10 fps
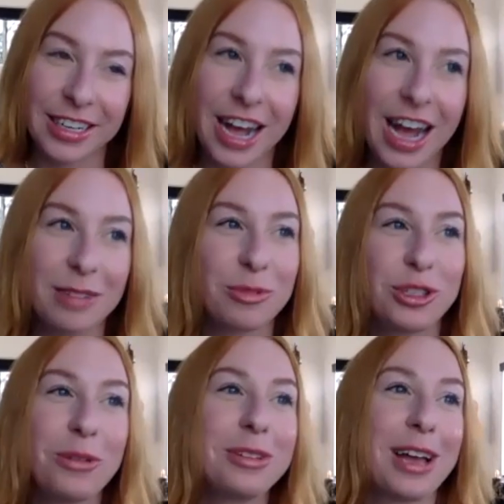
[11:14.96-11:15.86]
I'm
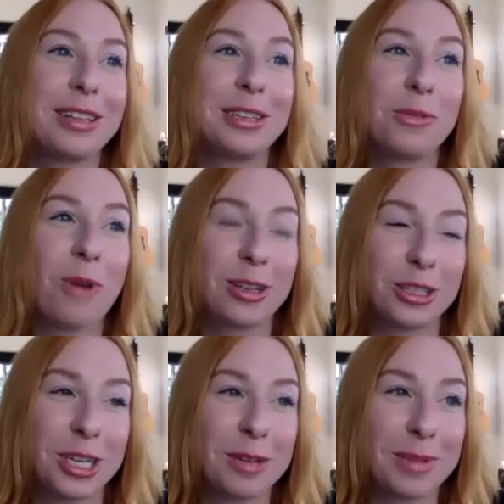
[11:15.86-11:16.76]
so glad that you
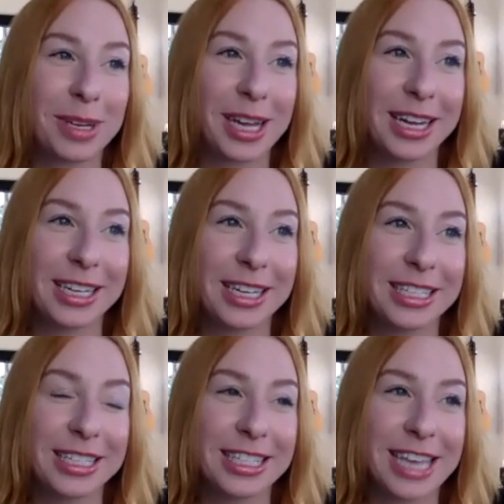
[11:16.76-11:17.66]
watched it
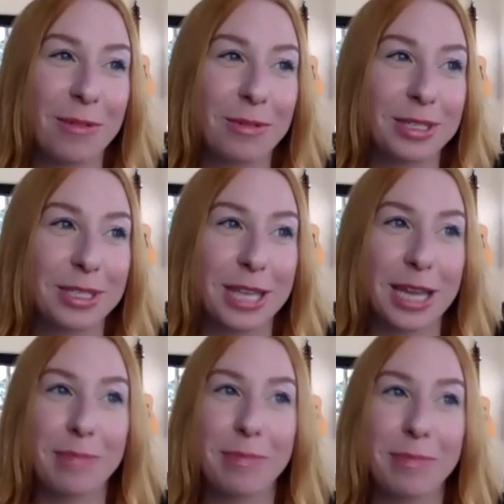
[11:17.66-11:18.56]
because that was
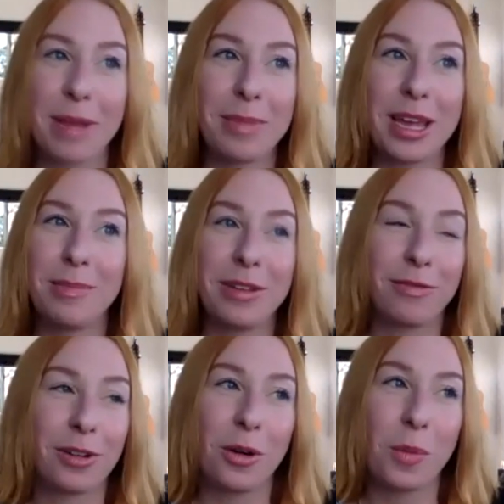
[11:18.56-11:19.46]
like my
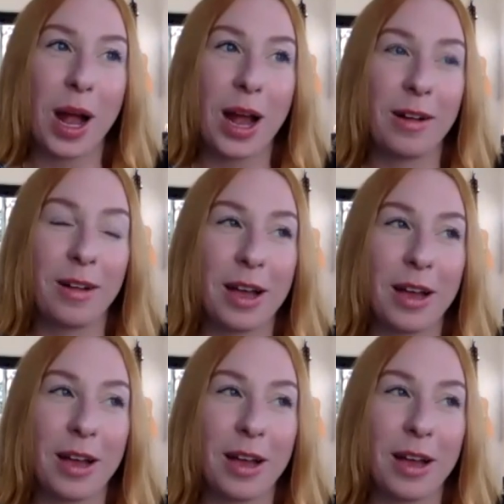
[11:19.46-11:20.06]
baby for a while.